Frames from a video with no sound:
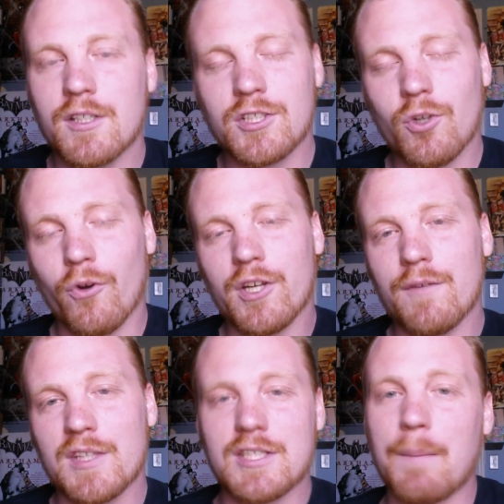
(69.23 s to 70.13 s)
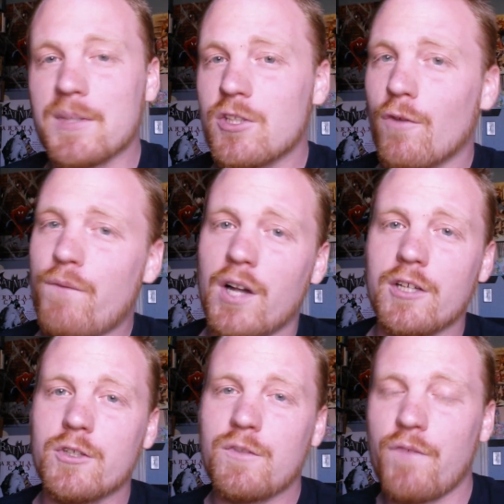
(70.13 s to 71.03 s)
The story of this episode
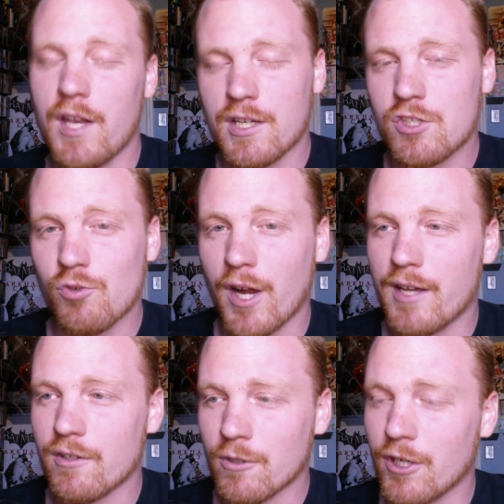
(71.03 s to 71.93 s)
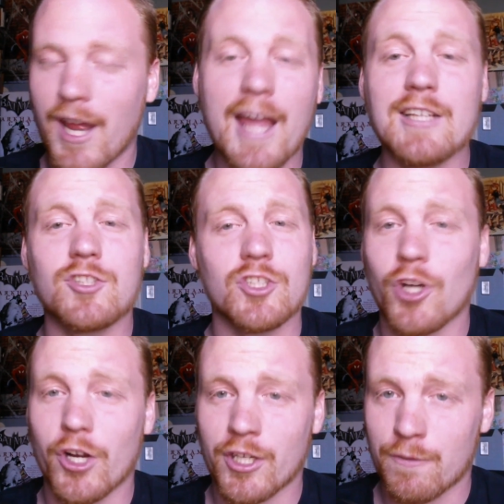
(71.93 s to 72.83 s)
follows Phoenix Wright, or Ace
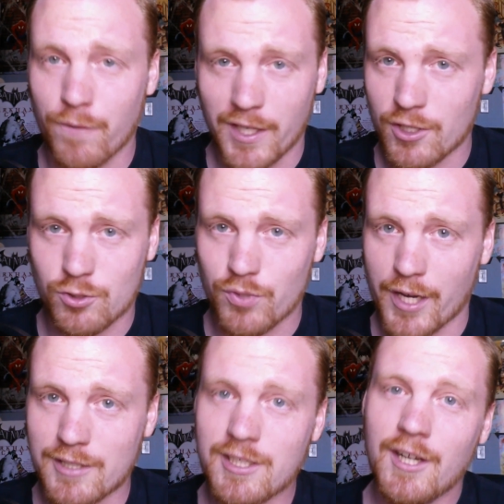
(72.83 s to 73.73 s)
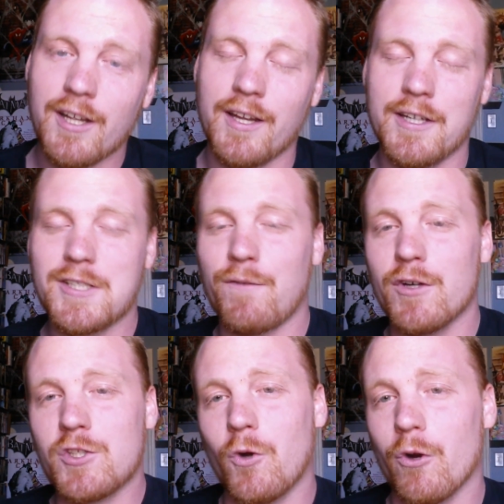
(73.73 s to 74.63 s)
Attorney Phoenix Wright, in his
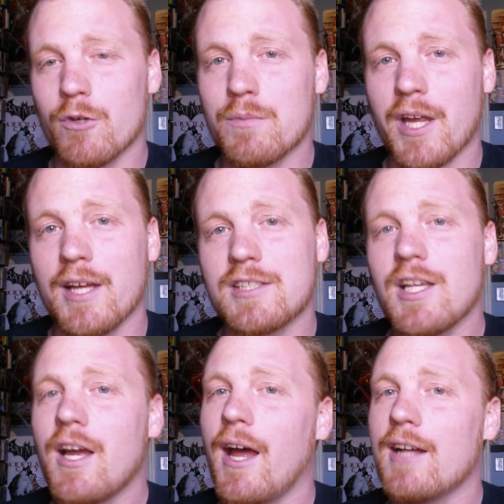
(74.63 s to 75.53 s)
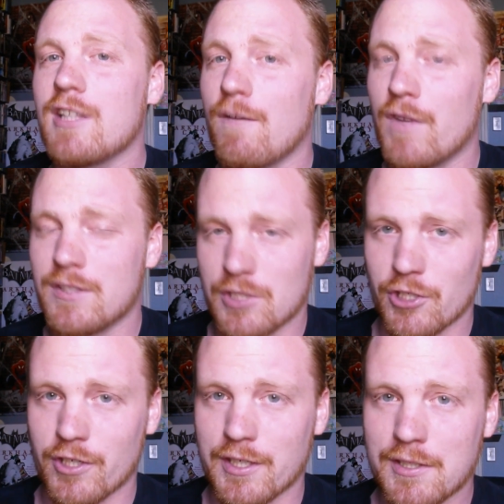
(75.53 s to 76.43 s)
first courtroom case as a defense
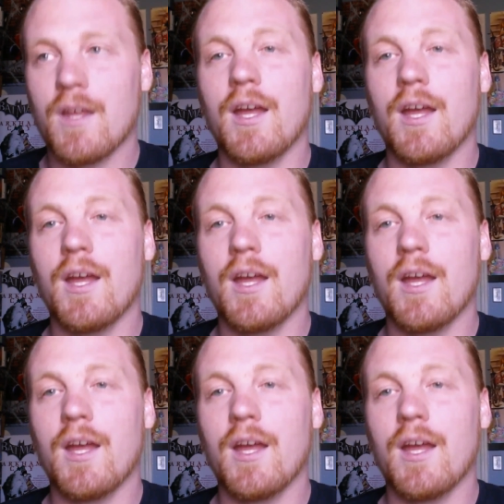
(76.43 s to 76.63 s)
attorney.